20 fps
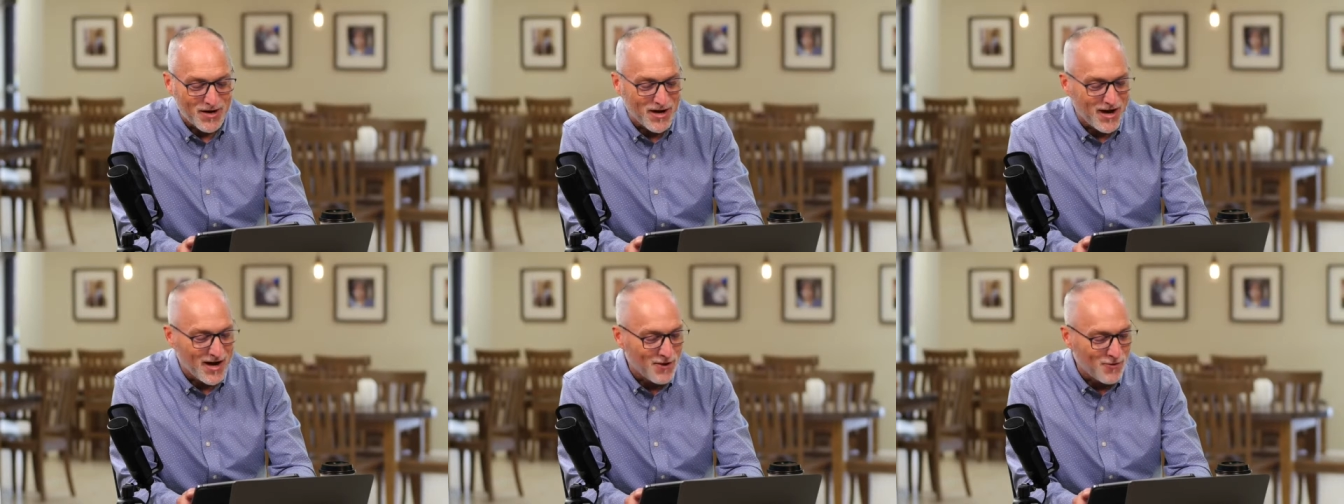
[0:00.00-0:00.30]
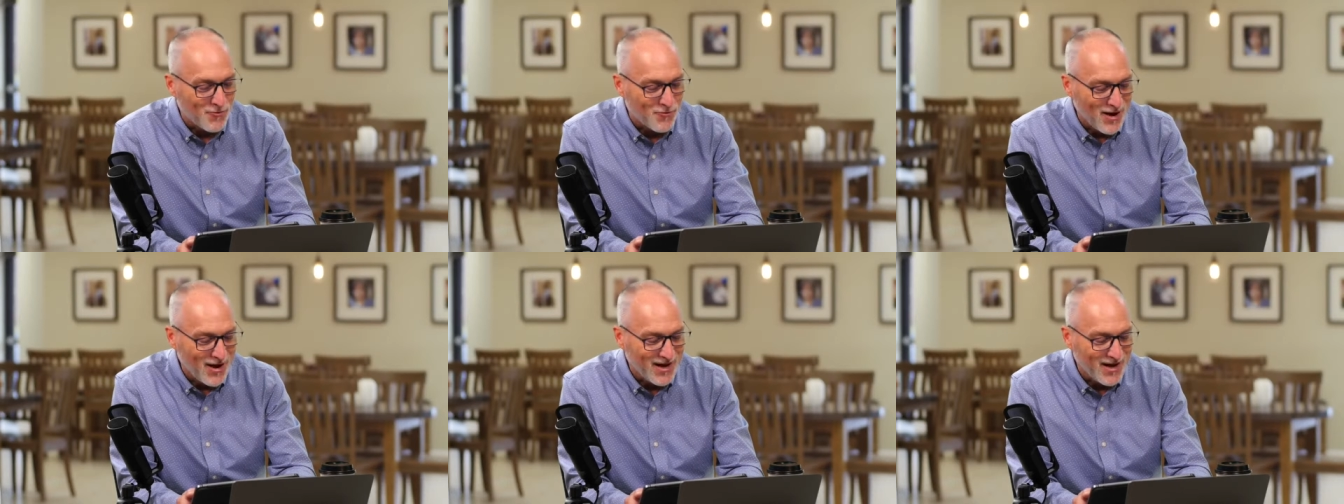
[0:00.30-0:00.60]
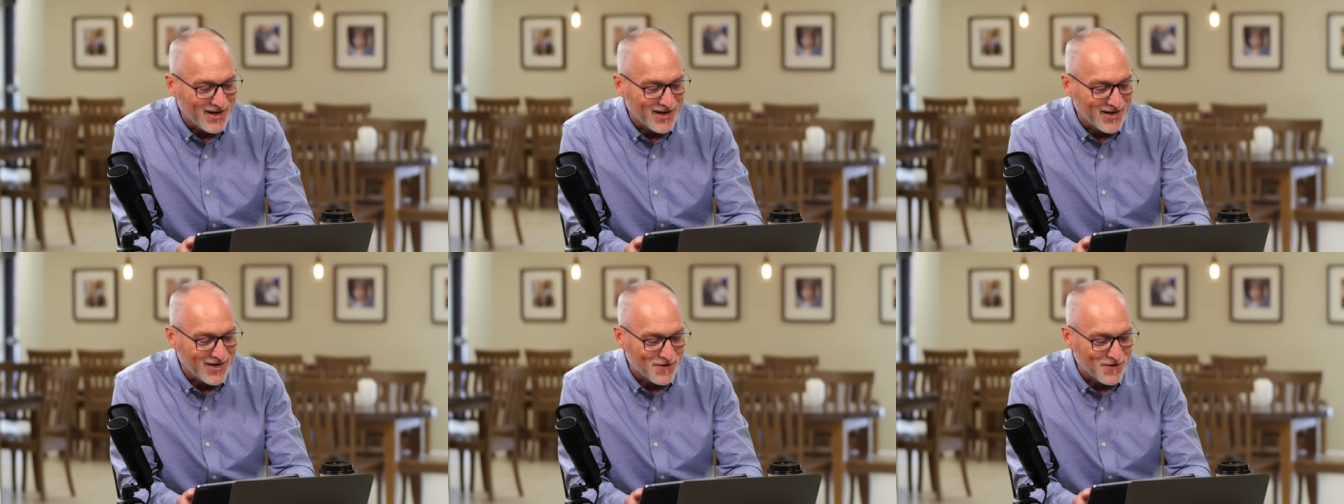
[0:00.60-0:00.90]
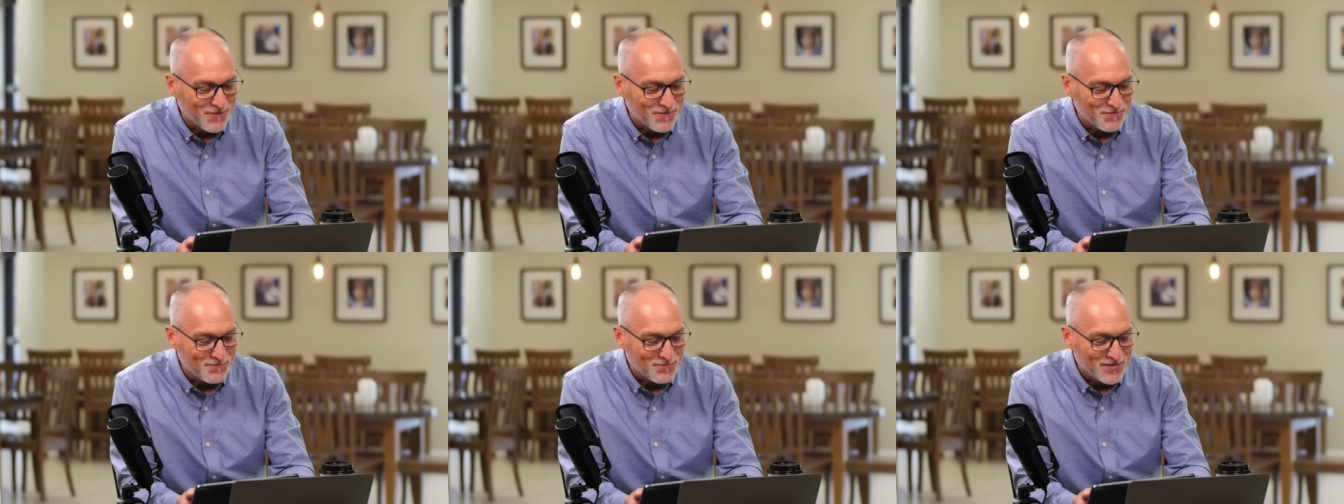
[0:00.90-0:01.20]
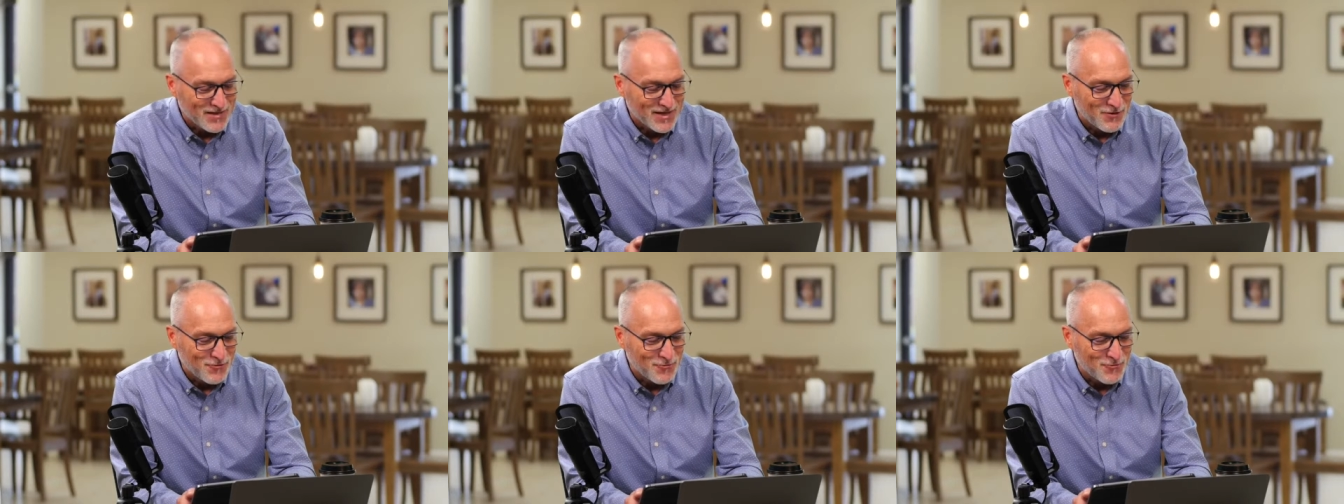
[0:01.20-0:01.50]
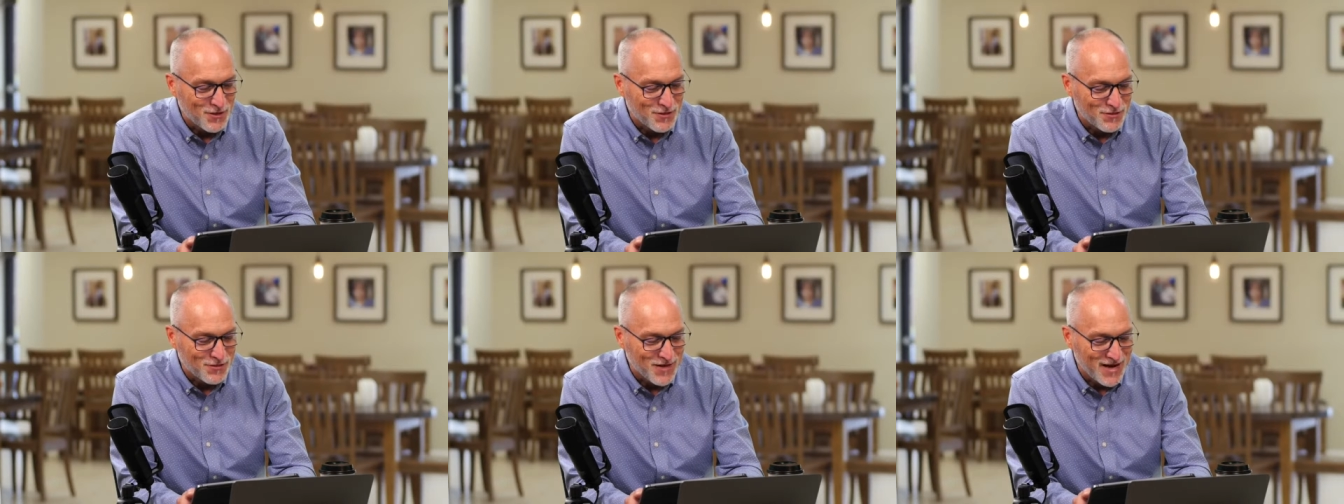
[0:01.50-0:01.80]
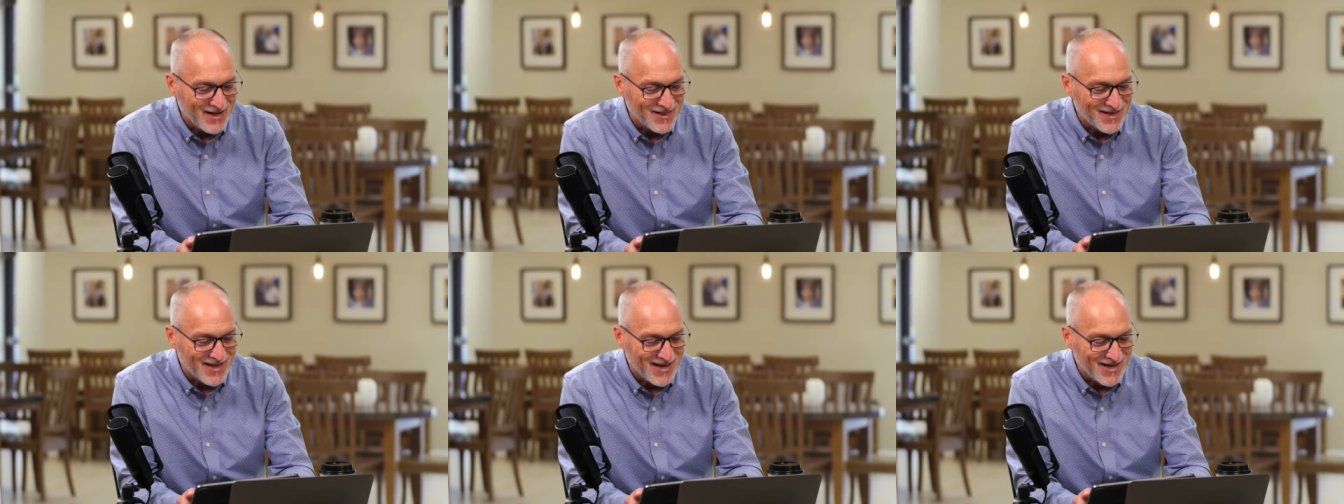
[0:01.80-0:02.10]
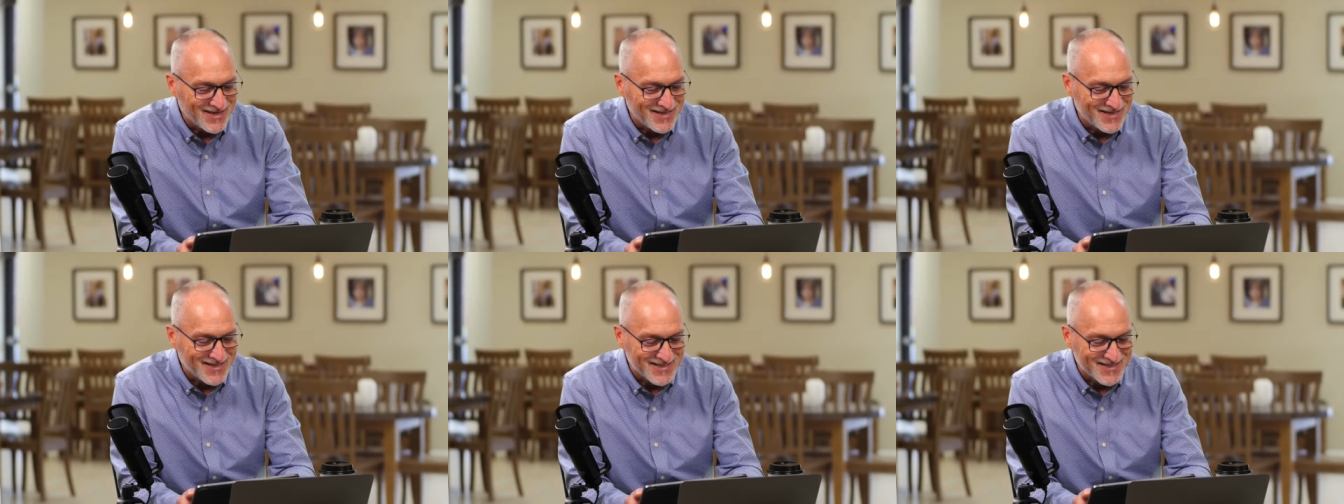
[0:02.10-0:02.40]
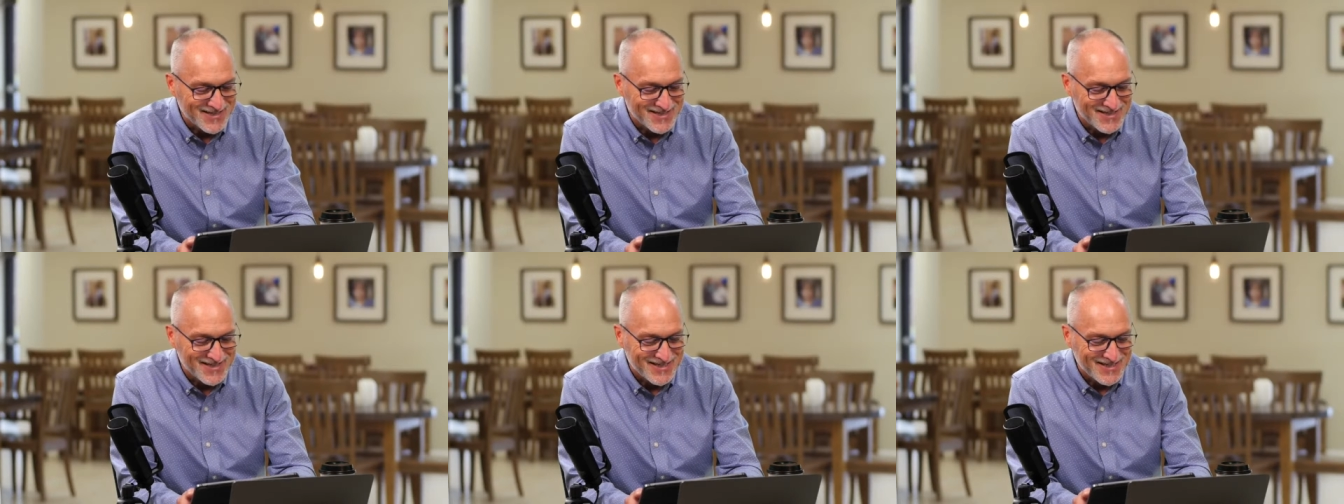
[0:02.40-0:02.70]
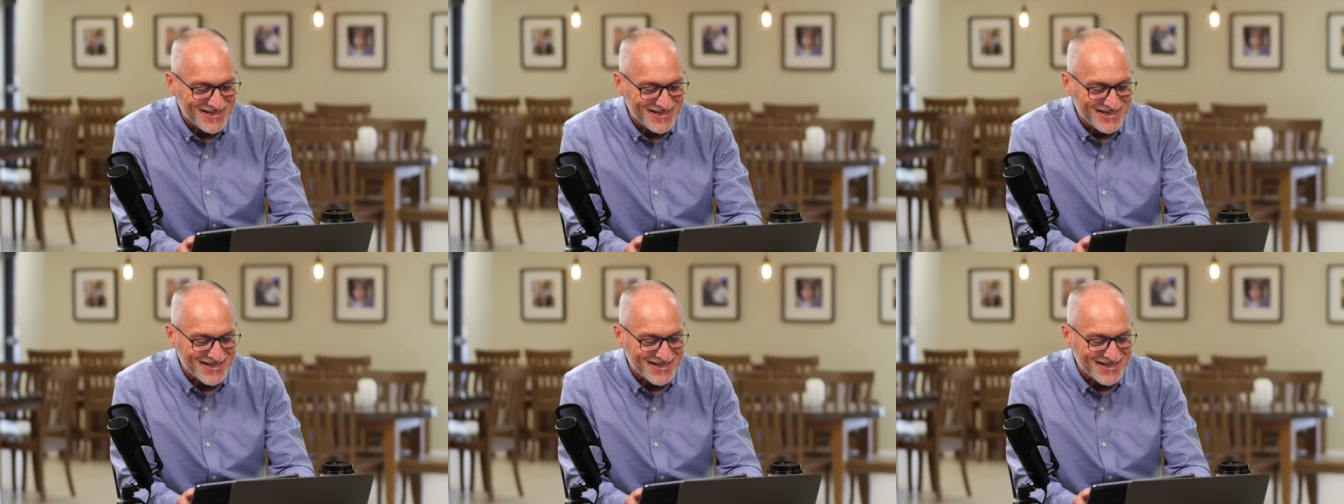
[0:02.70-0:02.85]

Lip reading: I awake with thy likeness.